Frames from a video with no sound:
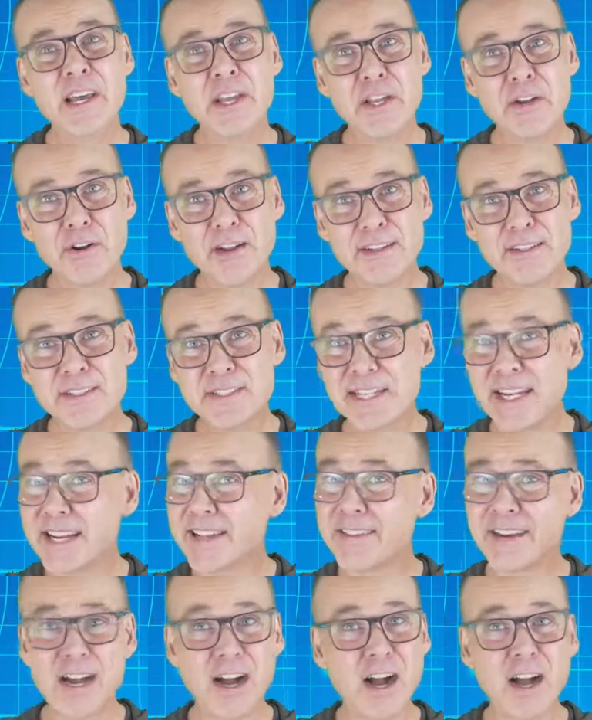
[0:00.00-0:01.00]
You're understanding
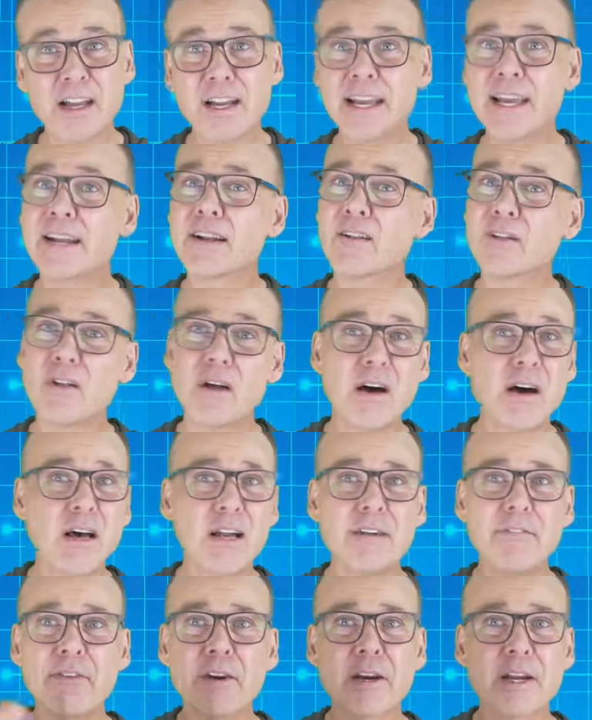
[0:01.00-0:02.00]
that I'm going to hit a
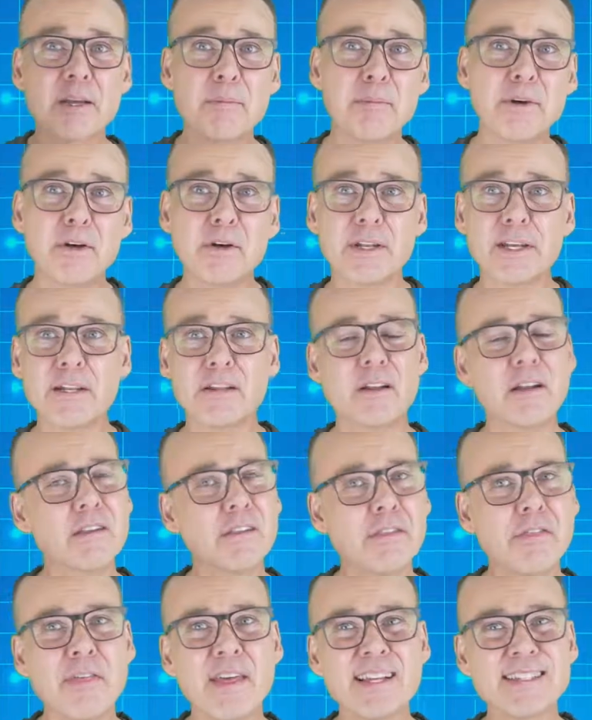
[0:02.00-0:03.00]
lot of variability. A lot of
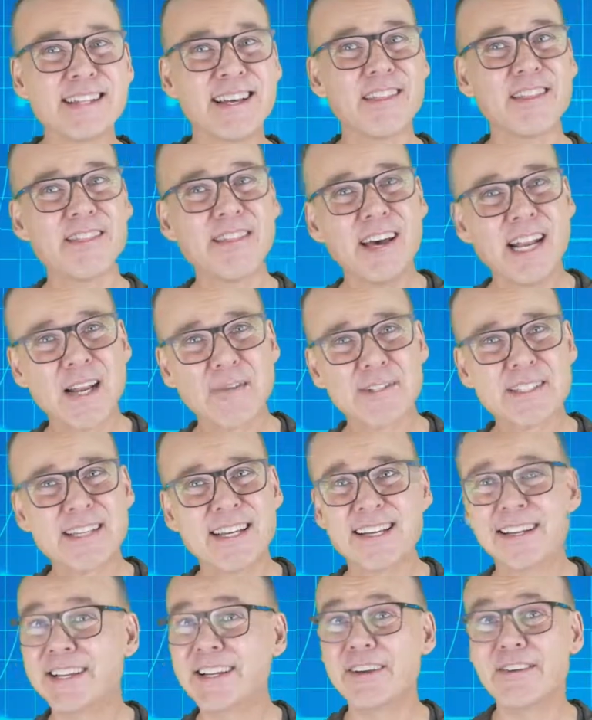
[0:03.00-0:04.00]
the things I thought I was
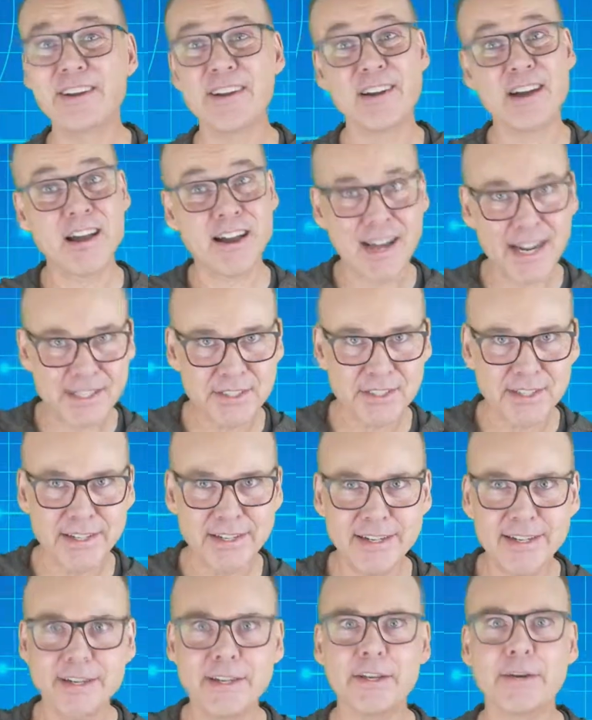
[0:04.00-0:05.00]
going to do, you're not actually
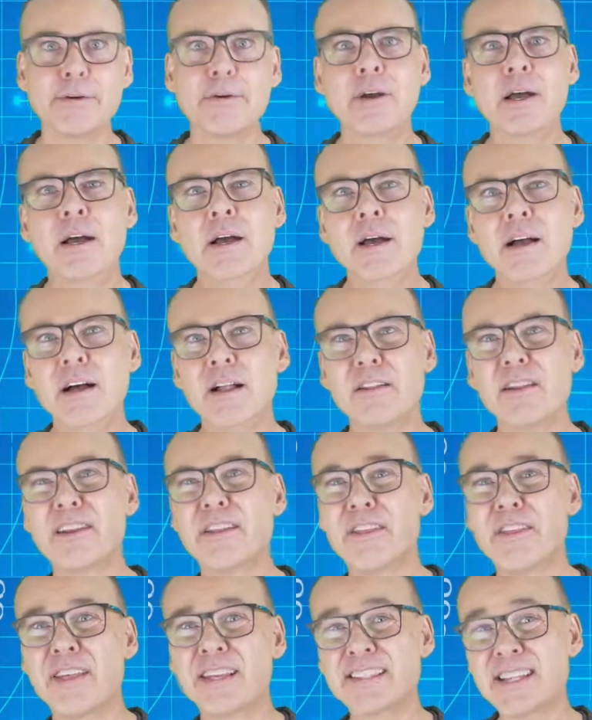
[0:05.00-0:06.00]
going to do. A lot
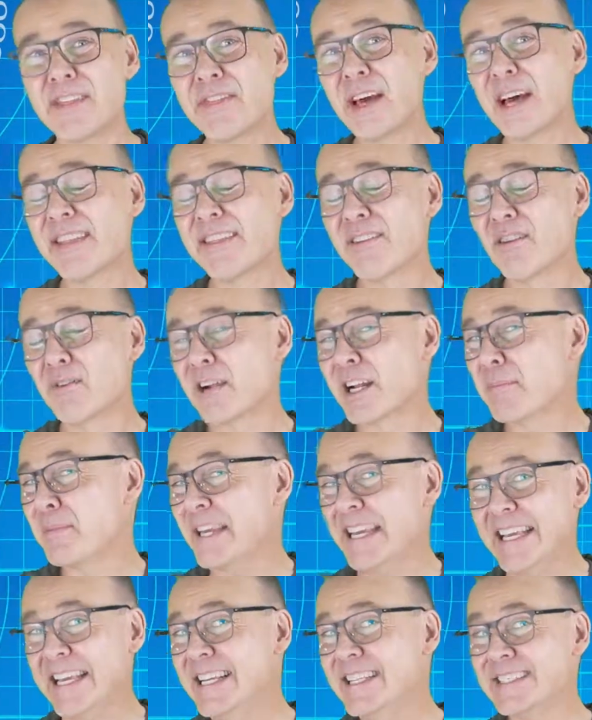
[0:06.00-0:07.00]
of the things I thought were going to
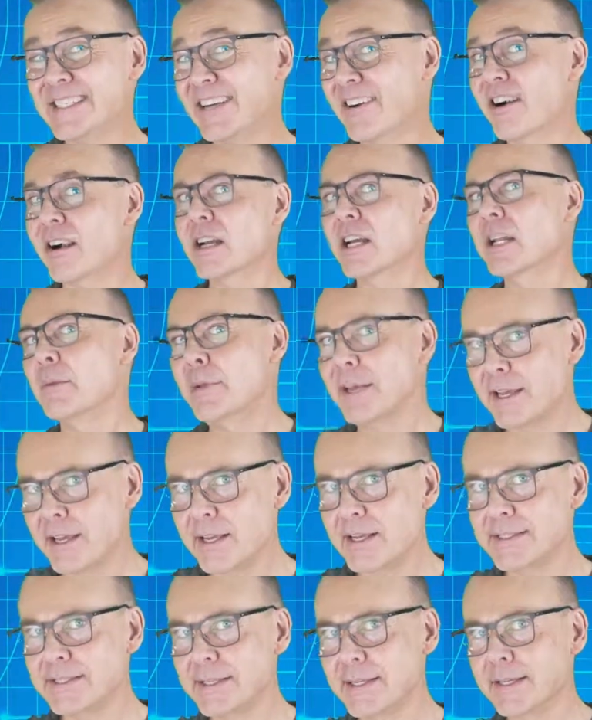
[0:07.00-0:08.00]
be easy aren't going to be
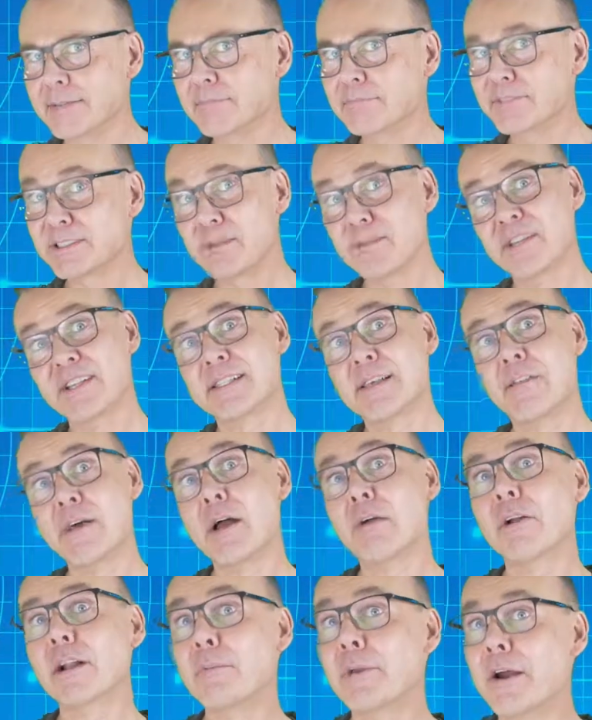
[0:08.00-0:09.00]
easy. Some things I thought
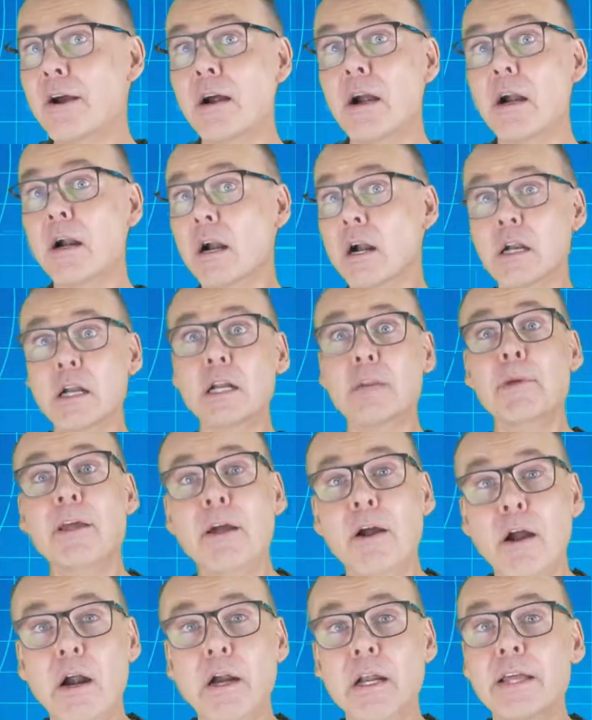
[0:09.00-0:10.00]
were going to be hard aren't going to be
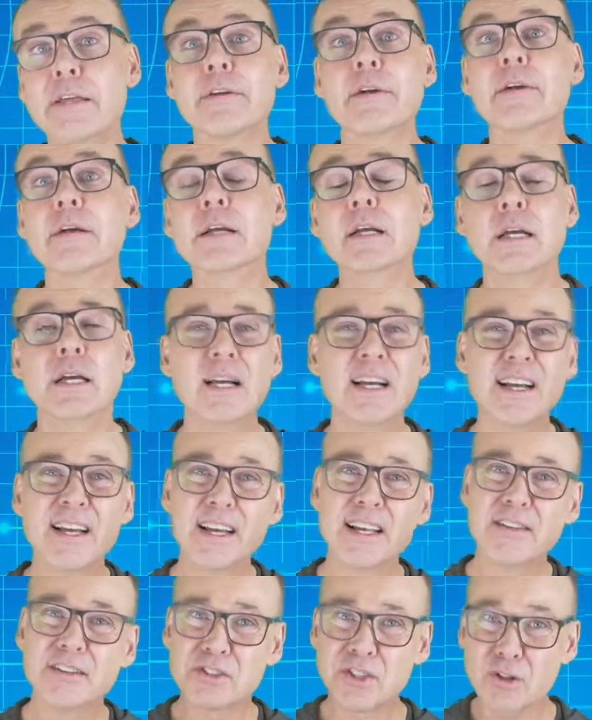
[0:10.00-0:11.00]
hard either.
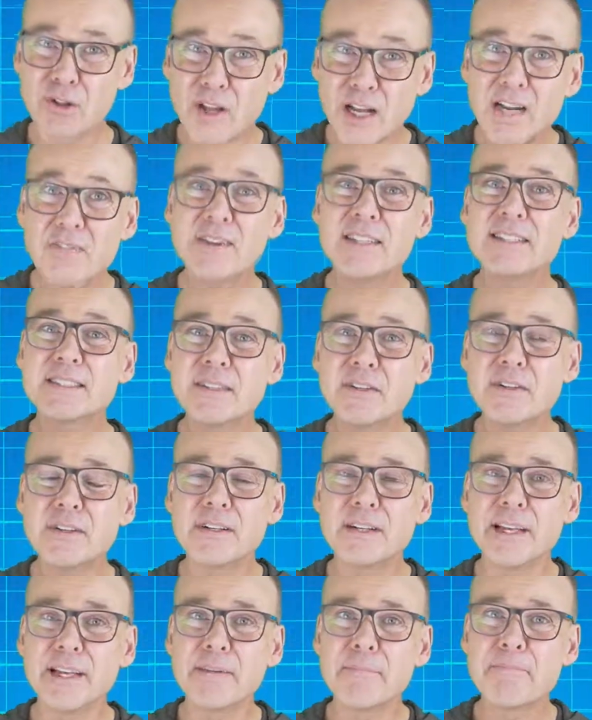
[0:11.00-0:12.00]
There's a lot of
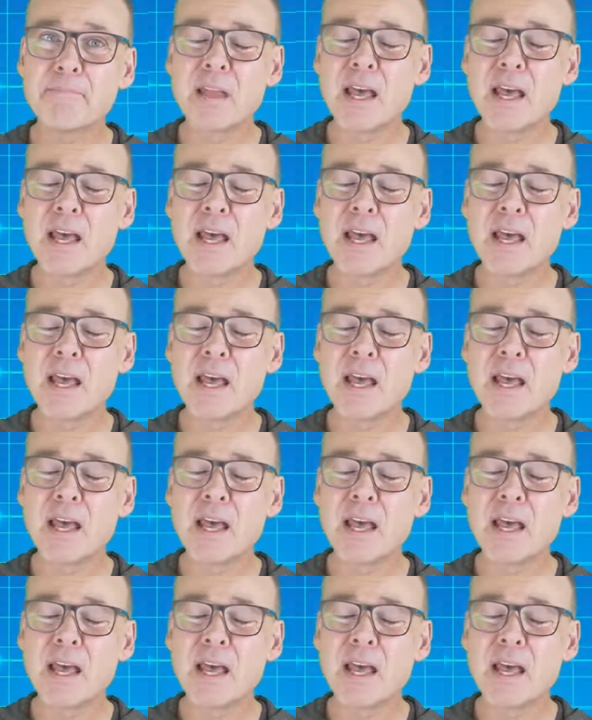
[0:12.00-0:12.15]
uncertainty.